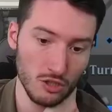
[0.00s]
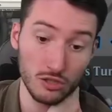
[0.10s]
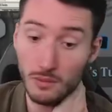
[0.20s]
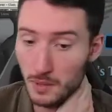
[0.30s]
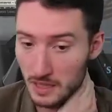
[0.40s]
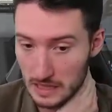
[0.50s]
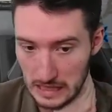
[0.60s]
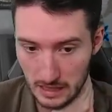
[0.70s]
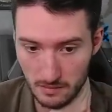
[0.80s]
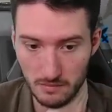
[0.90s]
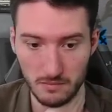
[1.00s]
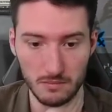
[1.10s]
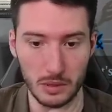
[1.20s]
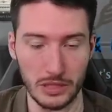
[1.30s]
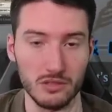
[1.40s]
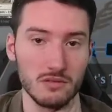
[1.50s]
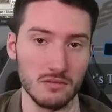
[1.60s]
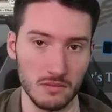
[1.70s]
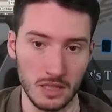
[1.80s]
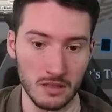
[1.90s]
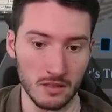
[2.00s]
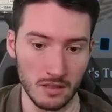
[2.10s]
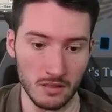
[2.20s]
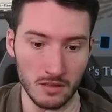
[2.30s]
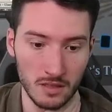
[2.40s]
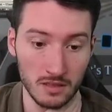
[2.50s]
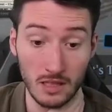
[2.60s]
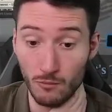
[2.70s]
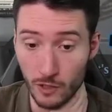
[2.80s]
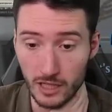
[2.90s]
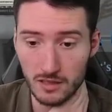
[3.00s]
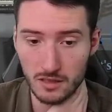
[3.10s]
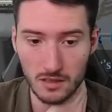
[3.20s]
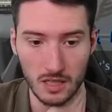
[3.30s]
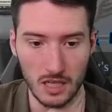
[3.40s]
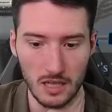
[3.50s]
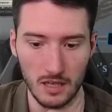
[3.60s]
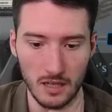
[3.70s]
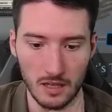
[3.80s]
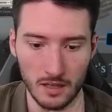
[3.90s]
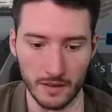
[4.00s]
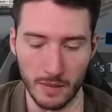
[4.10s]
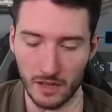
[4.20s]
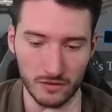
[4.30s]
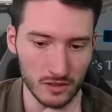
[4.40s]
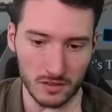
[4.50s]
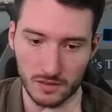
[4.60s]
completely, but in some ways. The Battlefront,